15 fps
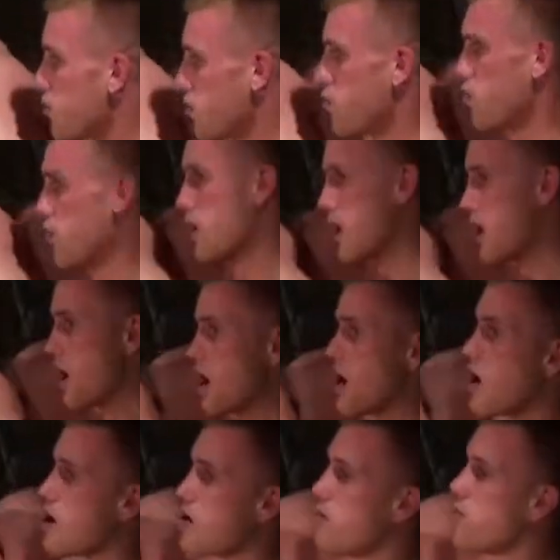It's very hard to tell.
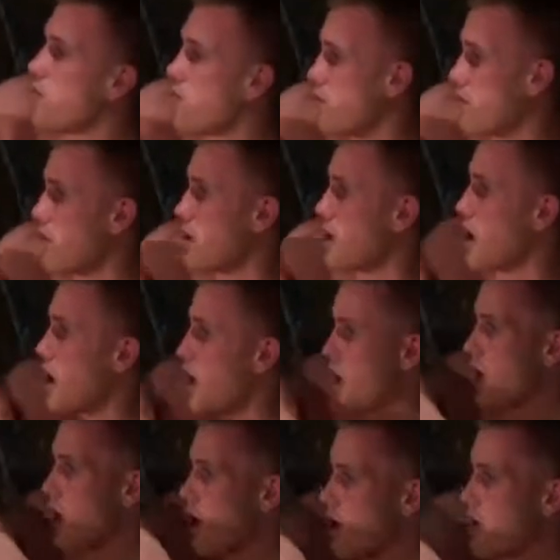It's been an incredibly
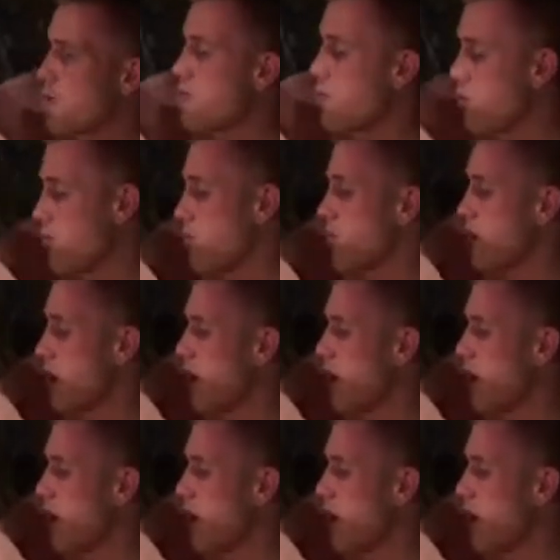close round.